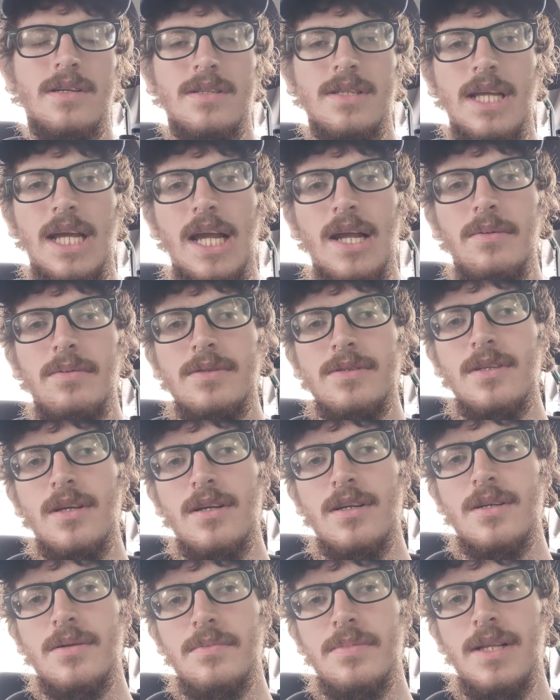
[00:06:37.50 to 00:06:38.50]
Neighbors
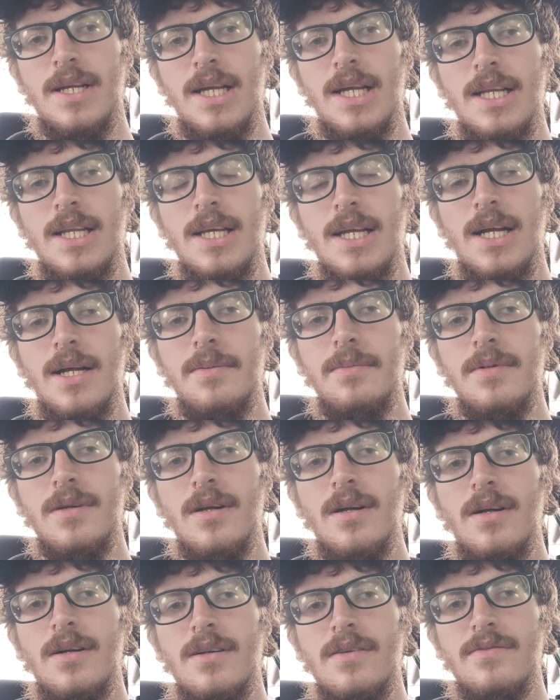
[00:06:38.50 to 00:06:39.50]
are complaining I'm
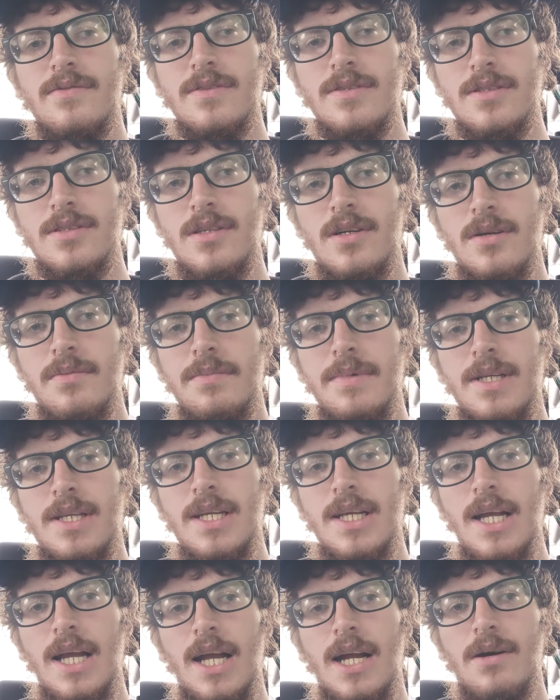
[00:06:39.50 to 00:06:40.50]
gone for so
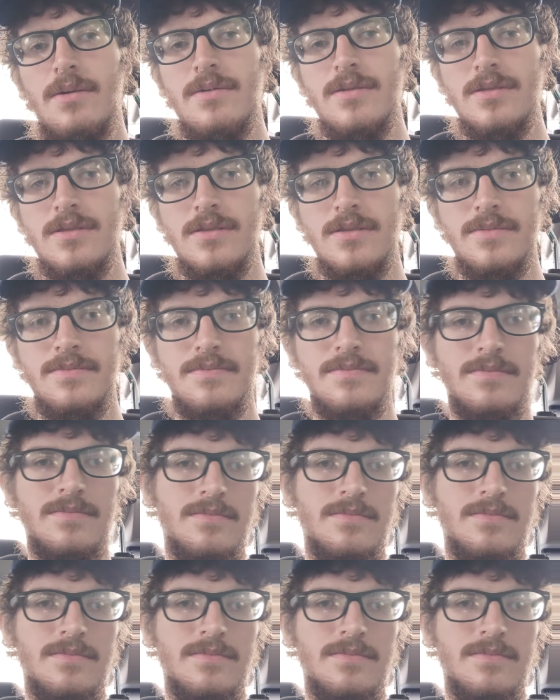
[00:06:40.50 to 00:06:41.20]
many hours.